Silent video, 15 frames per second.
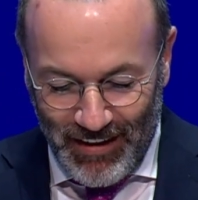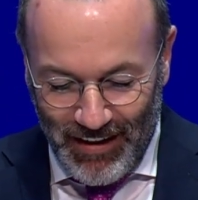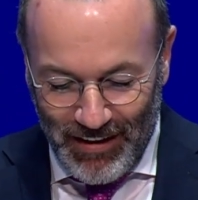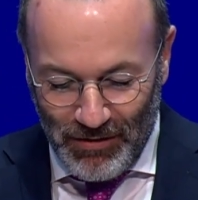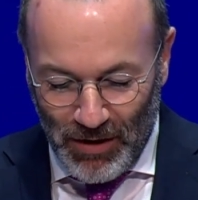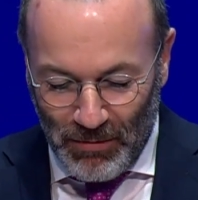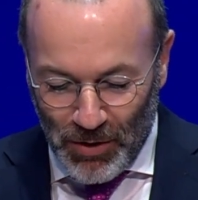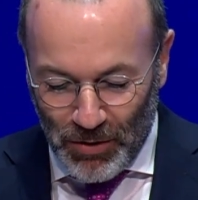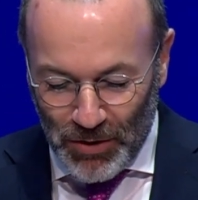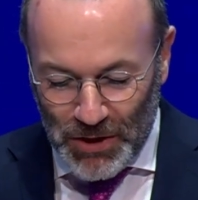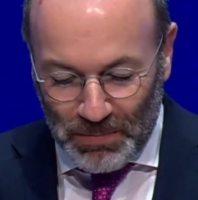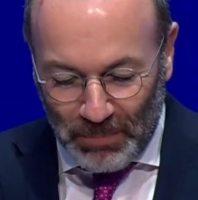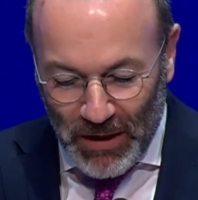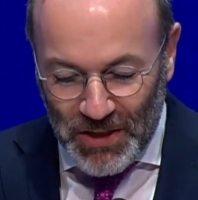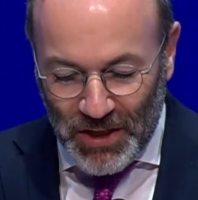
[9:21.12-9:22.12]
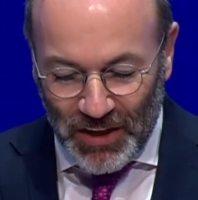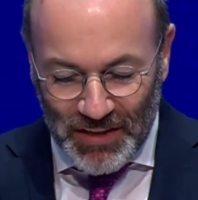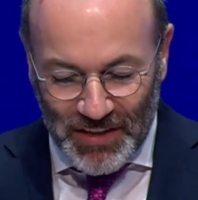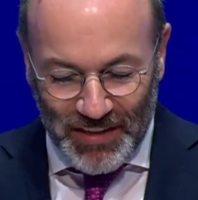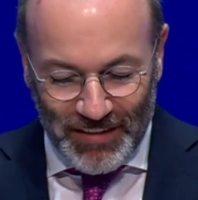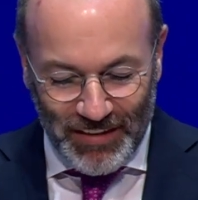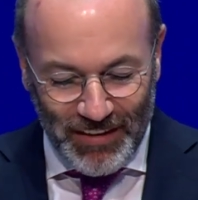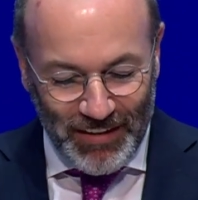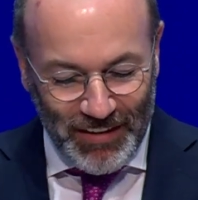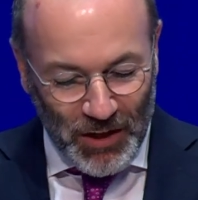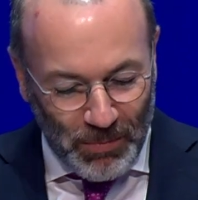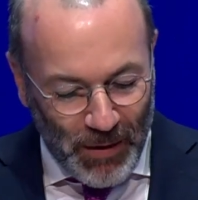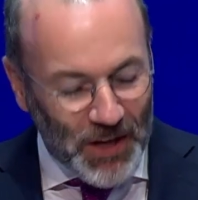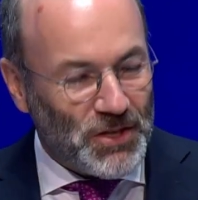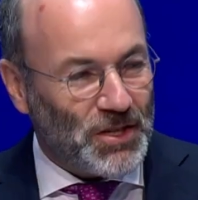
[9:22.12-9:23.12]
There were good speeches,
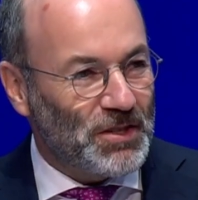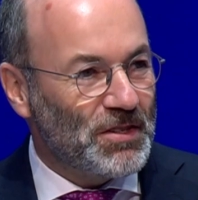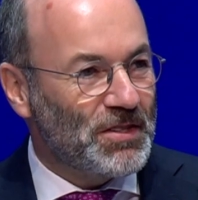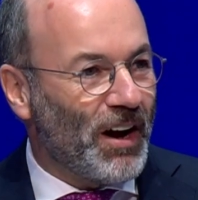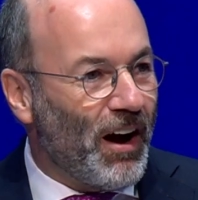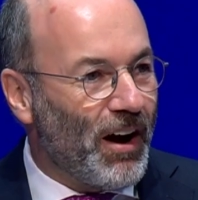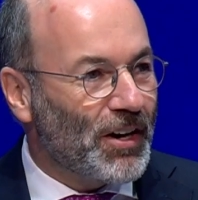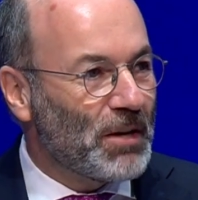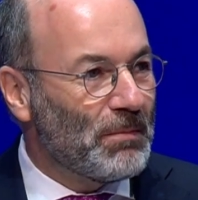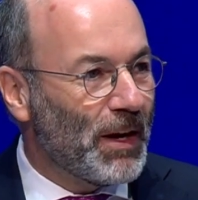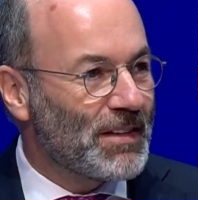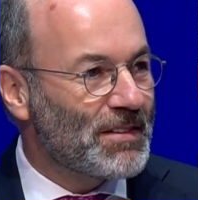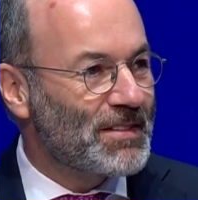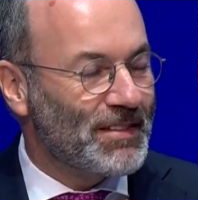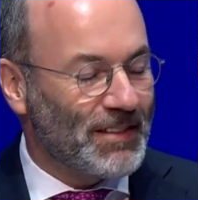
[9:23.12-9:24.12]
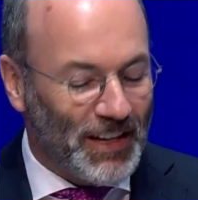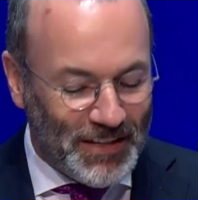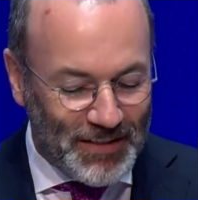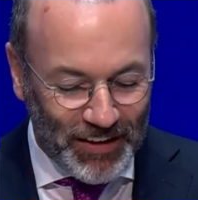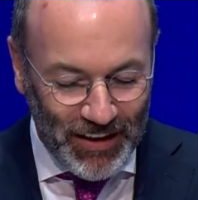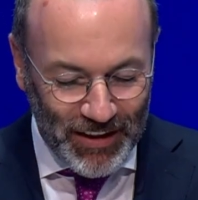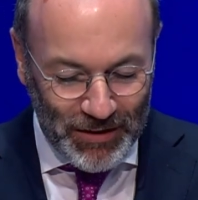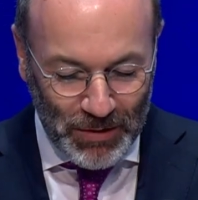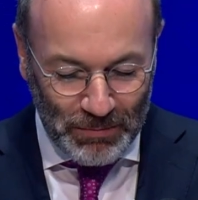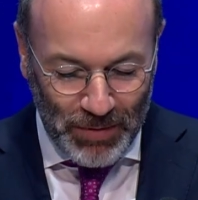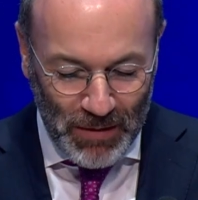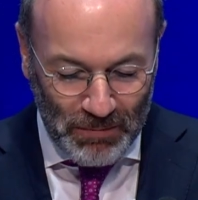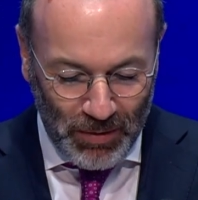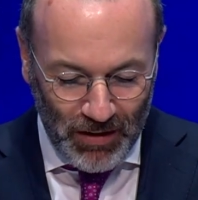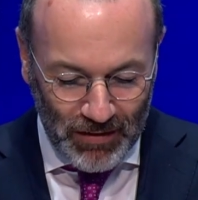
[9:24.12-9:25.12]
questions, arguments, listening to
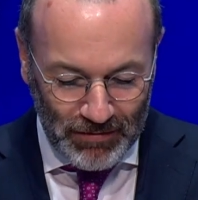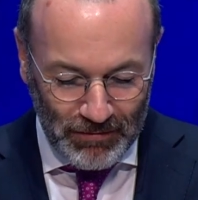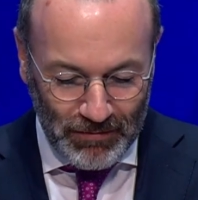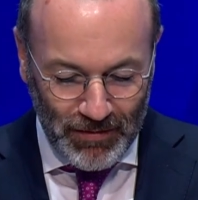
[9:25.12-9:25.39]
people,